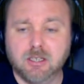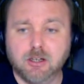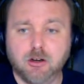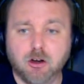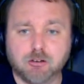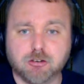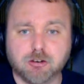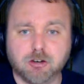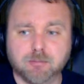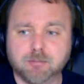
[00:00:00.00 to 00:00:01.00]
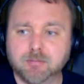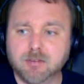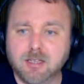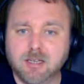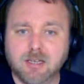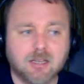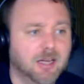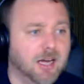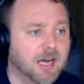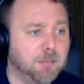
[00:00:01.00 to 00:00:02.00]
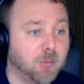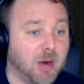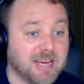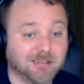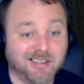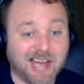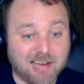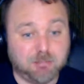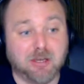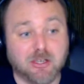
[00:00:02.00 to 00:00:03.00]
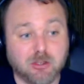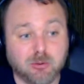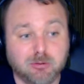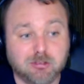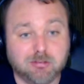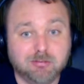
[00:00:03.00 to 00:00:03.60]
not sure. Right, last bit of news.